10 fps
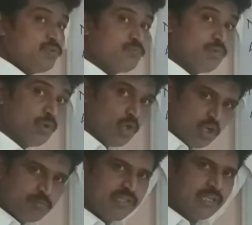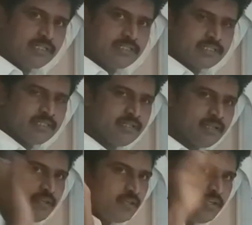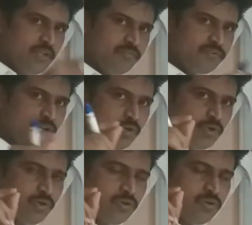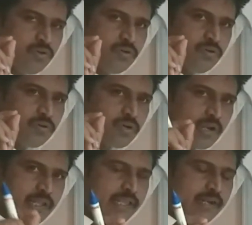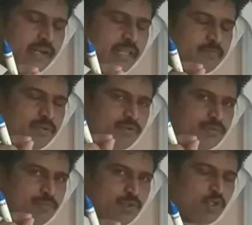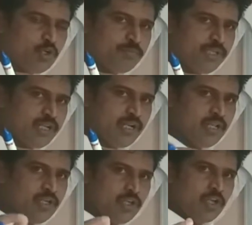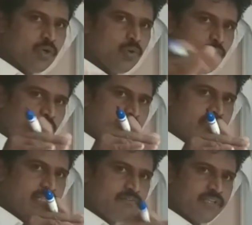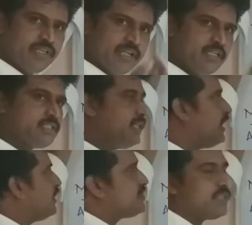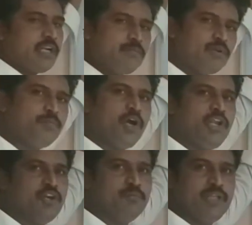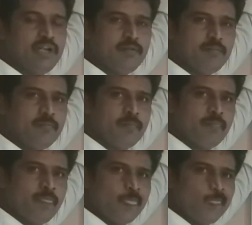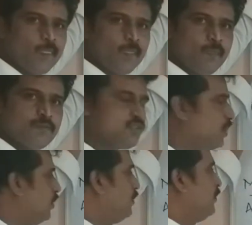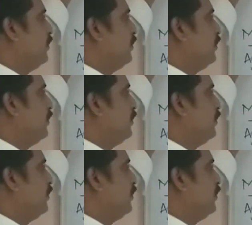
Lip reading: monomials. If you know clearly about monomial, only then we can easily understand about polynomial. So,